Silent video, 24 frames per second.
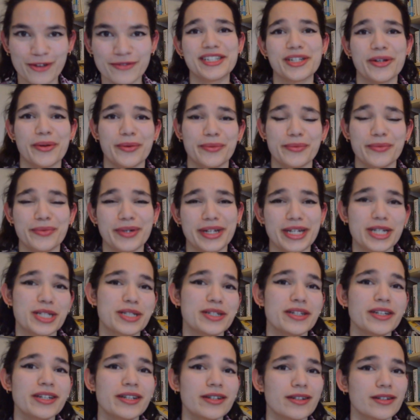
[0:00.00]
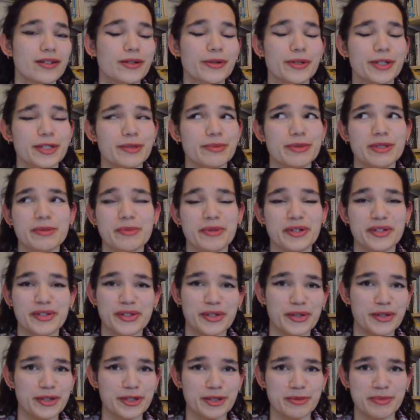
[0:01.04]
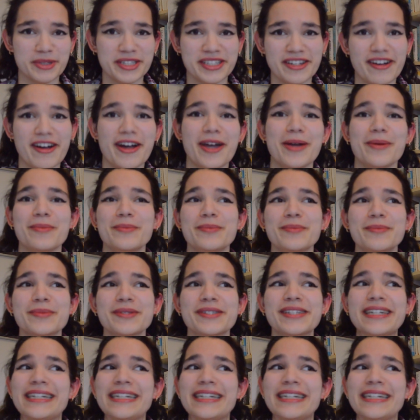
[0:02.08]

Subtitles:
Don't read Christmas books at Christmas time.